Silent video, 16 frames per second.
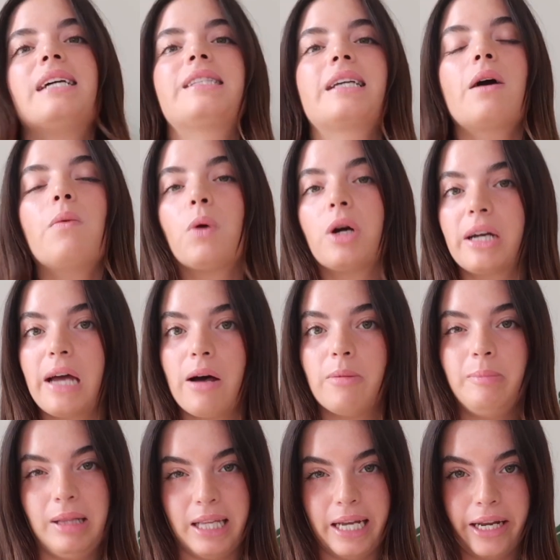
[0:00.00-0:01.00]
It's like a
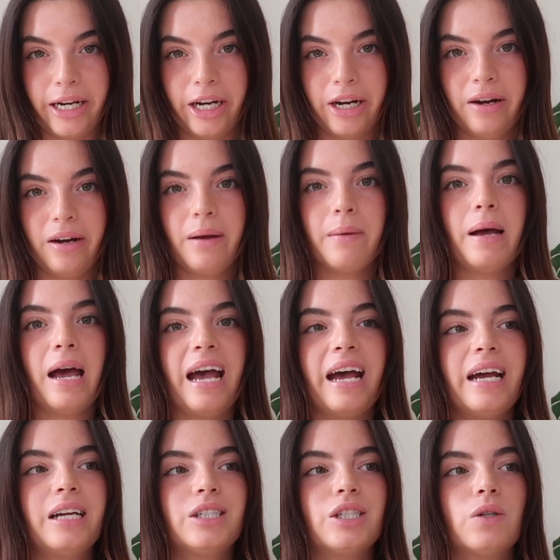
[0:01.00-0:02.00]
workout planner,
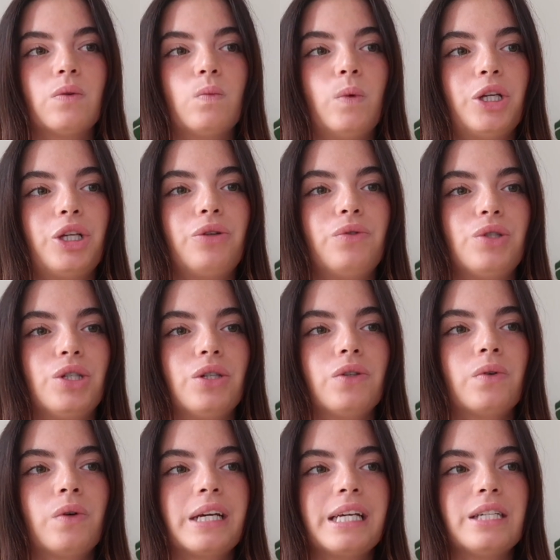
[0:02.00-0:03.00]
and what you
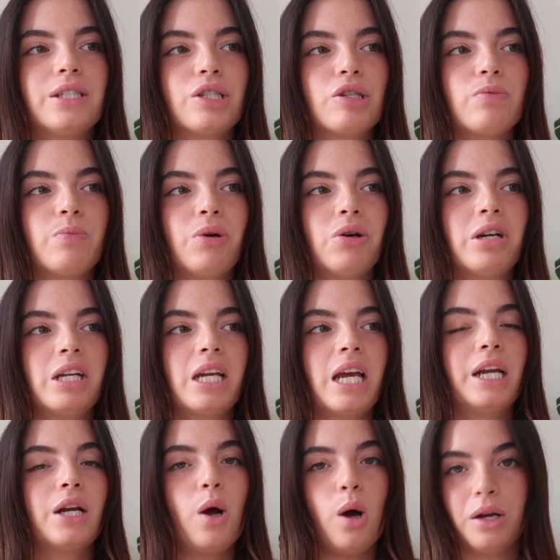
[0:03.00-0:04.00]
do is you put
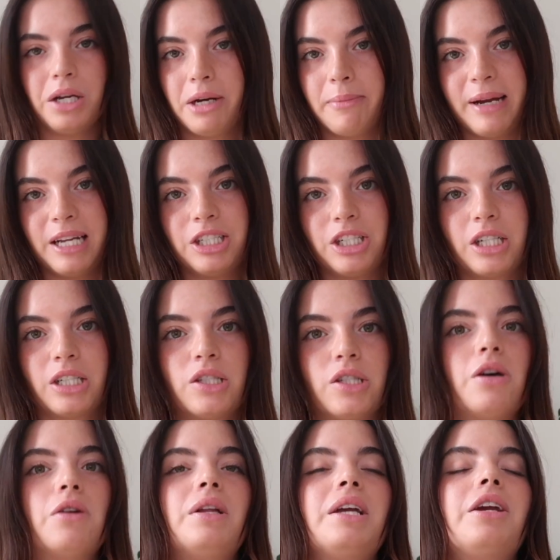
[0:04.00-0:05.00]
in all your metrics,
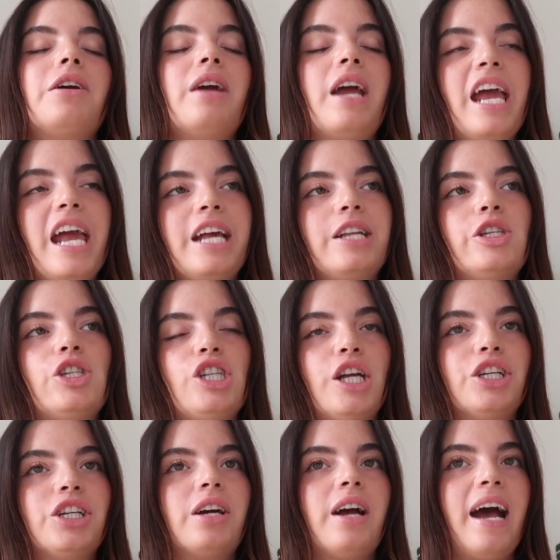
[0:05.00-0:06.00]
so like your age,
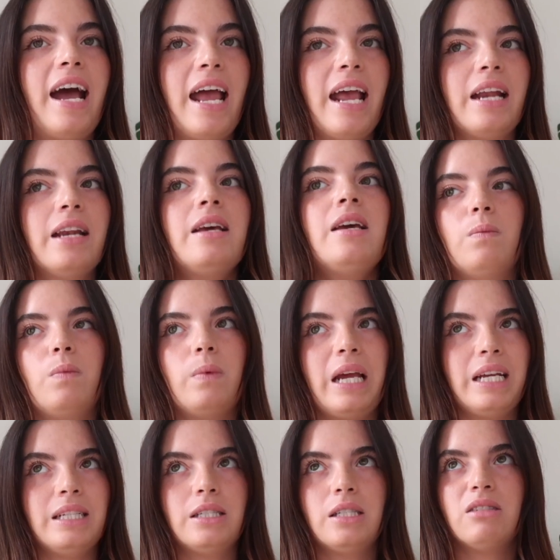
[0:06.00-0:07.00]
gender, height,
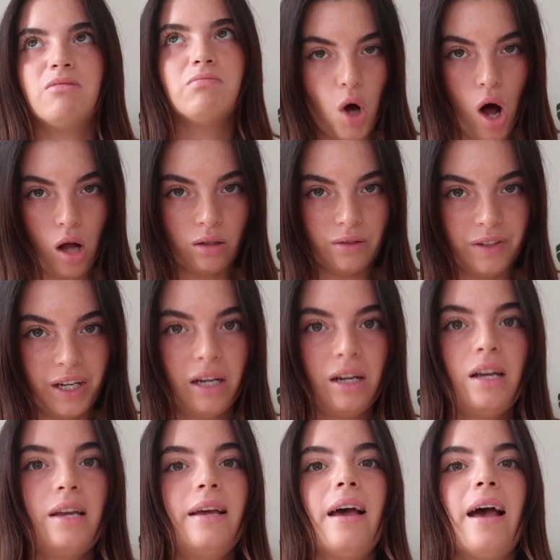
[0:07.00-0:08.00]
weight, all of
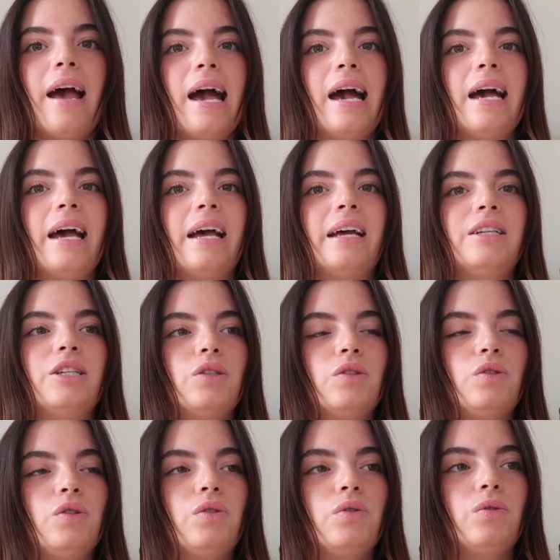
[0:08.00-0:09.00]
it, and
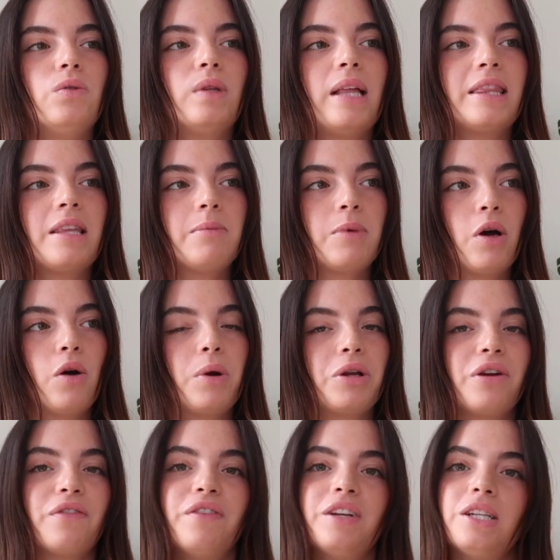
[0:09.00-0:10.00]
you let them know
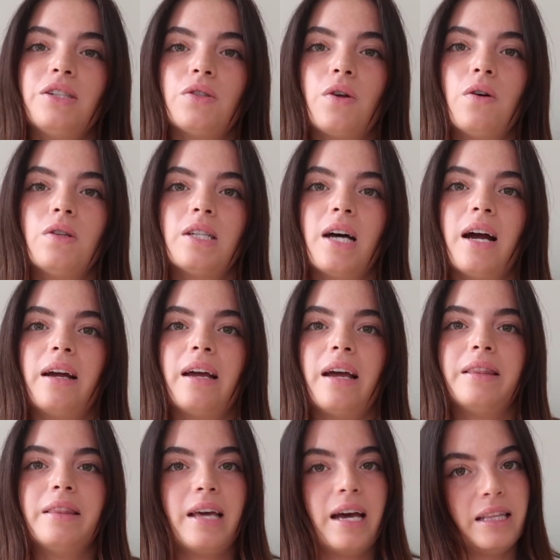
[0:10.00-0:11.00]
what your fitness goals are,
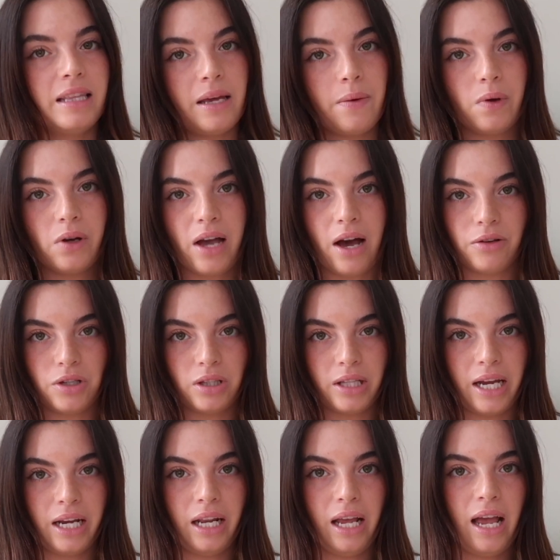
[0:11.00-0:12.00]
and then they will
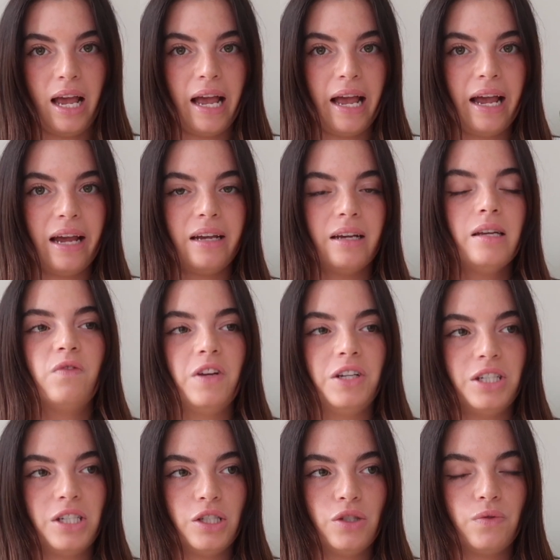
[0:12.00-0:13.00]
calculate a
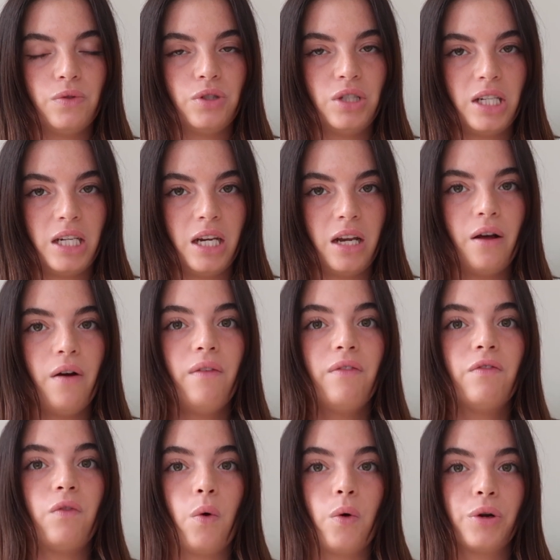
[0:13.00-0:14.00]
fitness routine
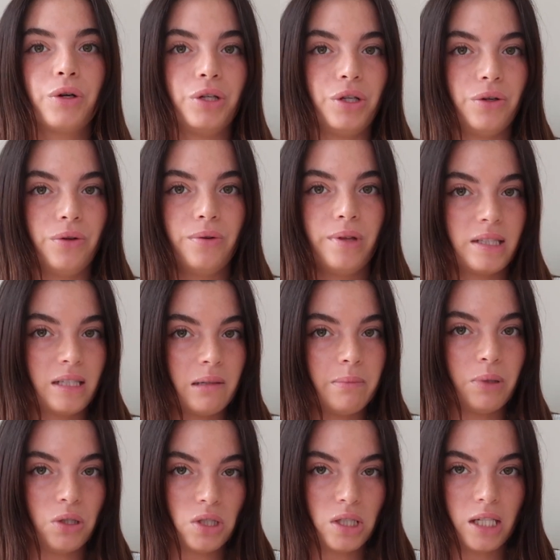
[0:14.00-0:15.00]
for you that's
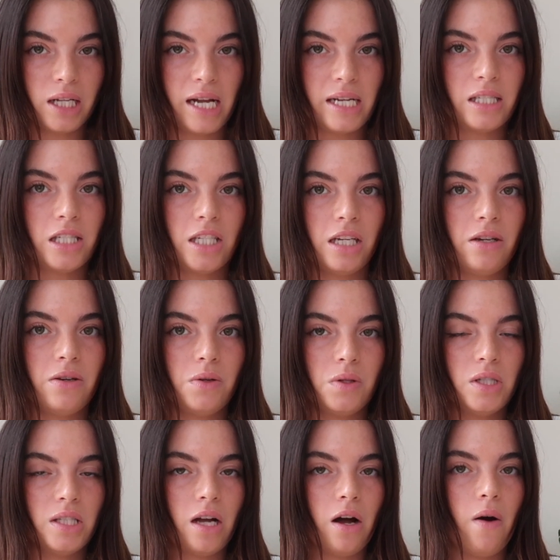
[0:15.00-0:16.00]
like personalized to you.
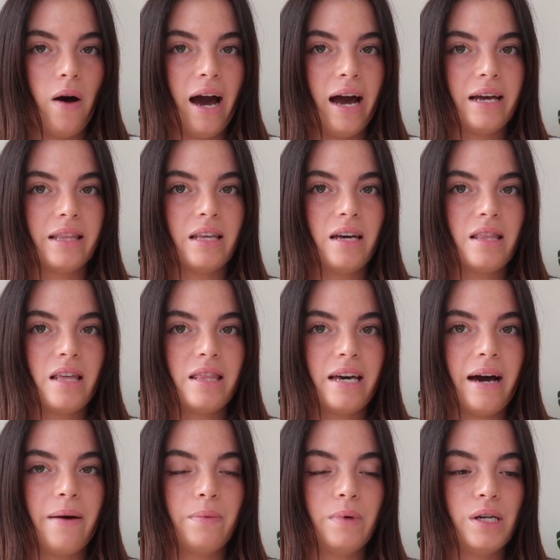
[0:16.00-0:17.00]
So I thought that
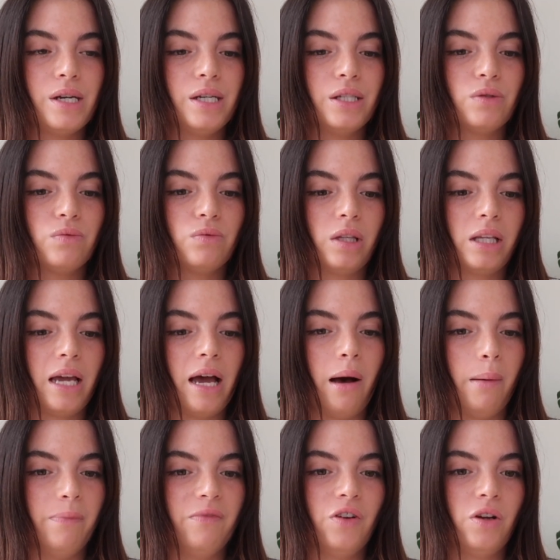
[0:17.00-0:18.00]
that was really
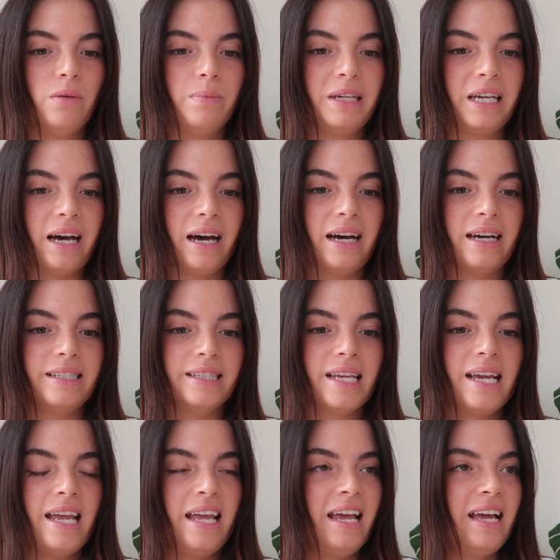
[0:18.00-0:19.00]
helpful, because
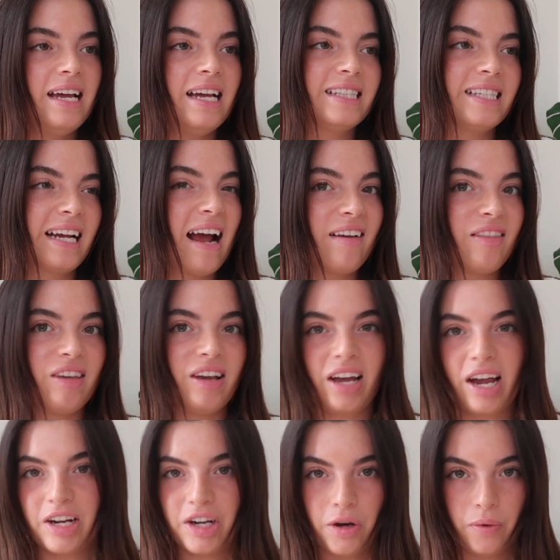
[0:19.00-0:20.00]
it's like, I think
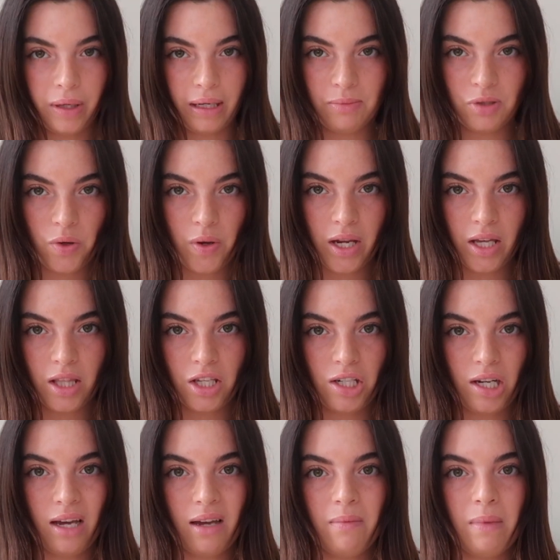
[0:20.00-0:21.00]
I know what I'm doing in the
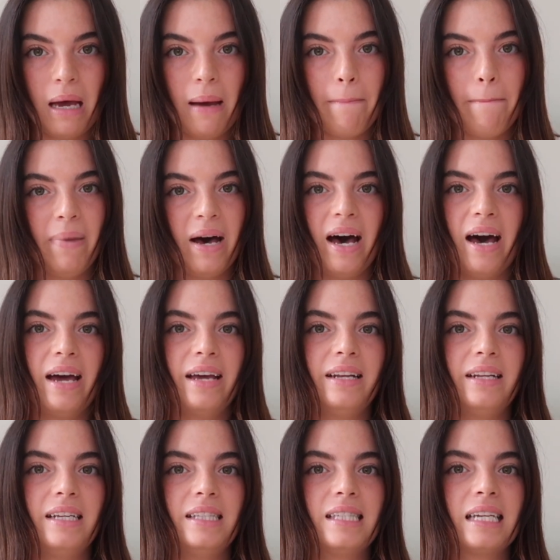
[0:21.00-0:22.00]
gym, but
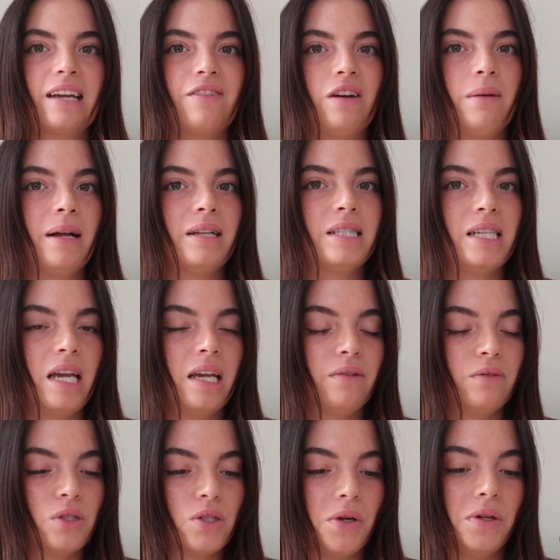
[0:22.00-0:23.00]
it's like if I'm not
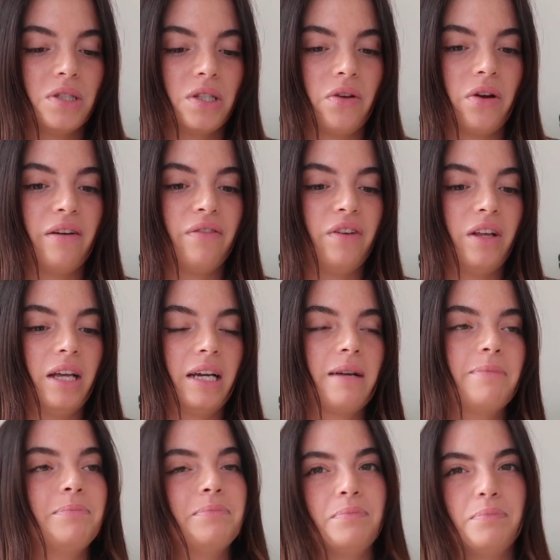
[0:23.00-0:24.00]
seeing results or I feel like
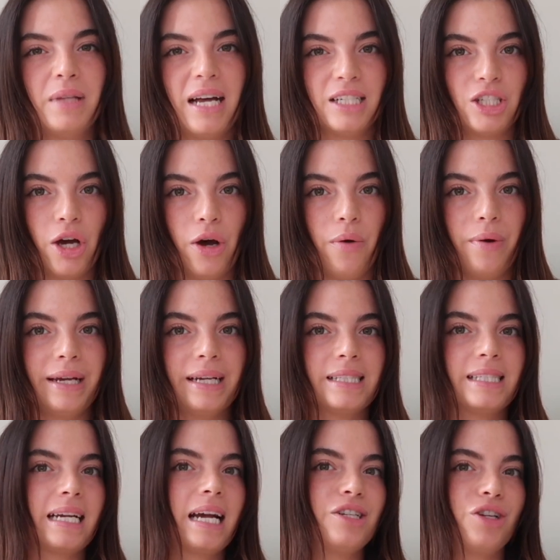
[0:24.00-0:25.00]
I'm plateauing,
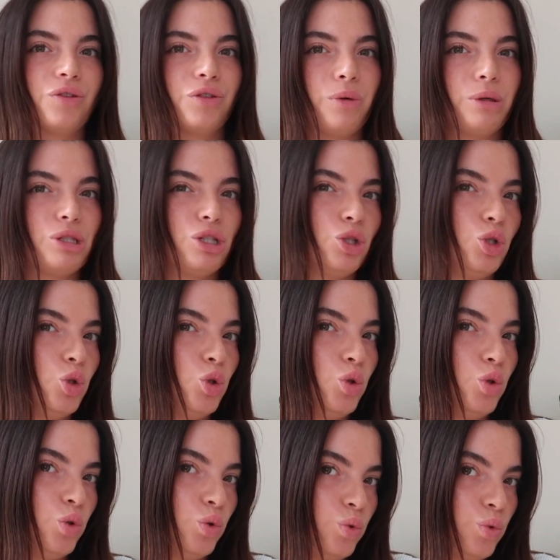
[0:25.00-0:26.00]
it's like I don't know what to
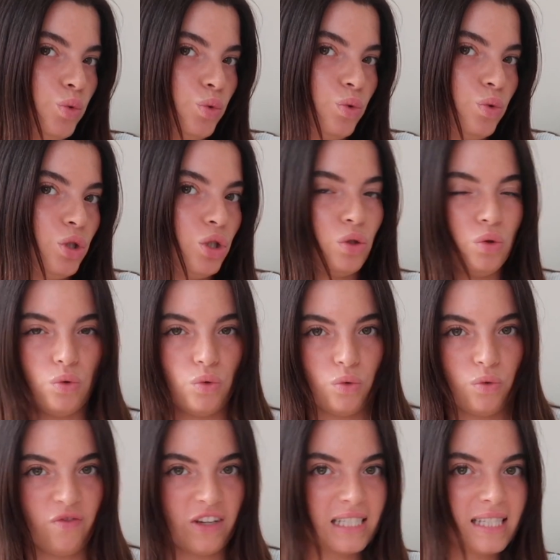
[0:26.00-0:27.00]
do
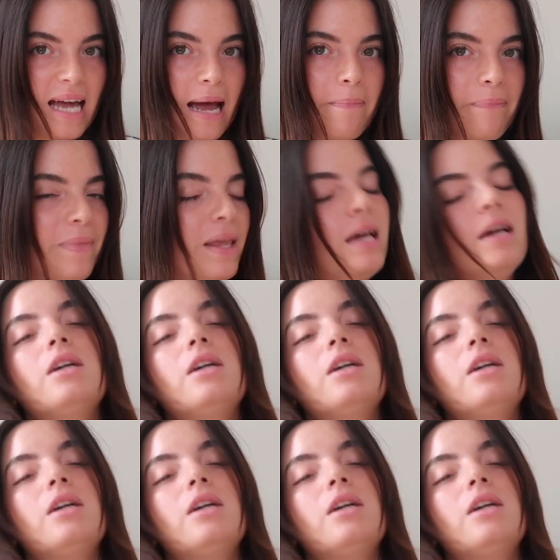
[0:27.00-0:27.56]
to fix that.